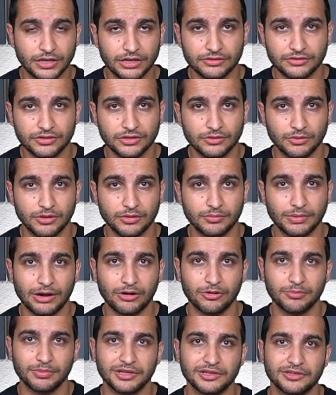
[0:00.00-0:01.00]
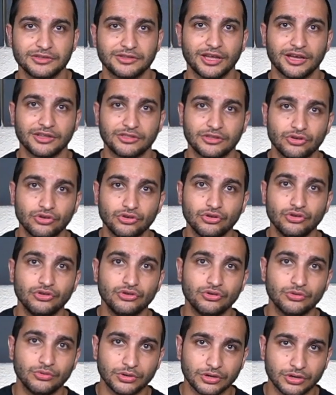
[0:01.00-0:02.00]
LT1 power plants, not the
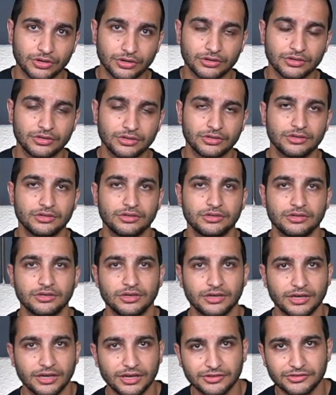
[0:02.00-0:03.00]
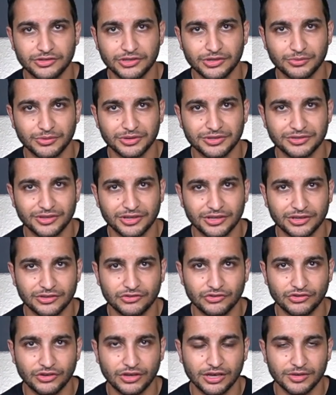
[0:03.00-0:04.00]
newer uh, LT ones that
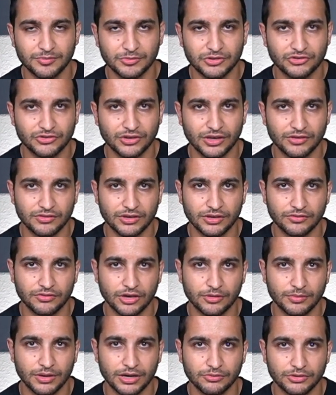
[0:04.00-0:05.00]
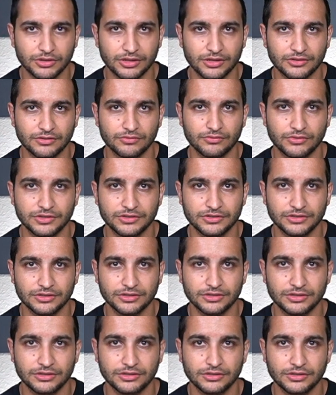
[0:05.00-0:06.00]
GM and Chevy have come out with as of
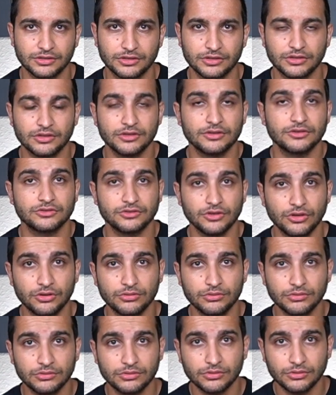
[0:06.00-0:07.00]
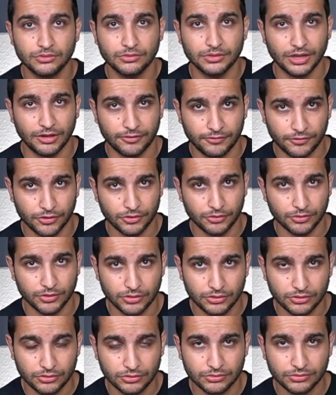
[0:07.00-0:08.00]
recently. So, without further
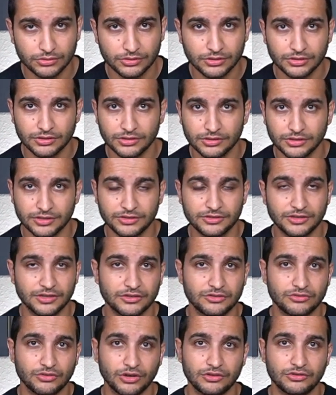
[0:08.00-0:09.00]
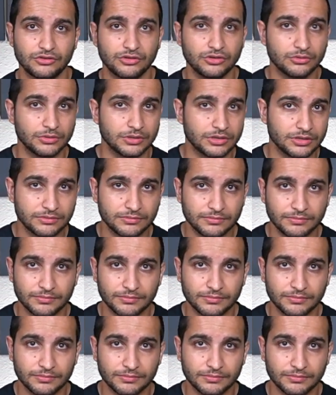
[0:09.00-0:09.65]
ado, let's get straight to it.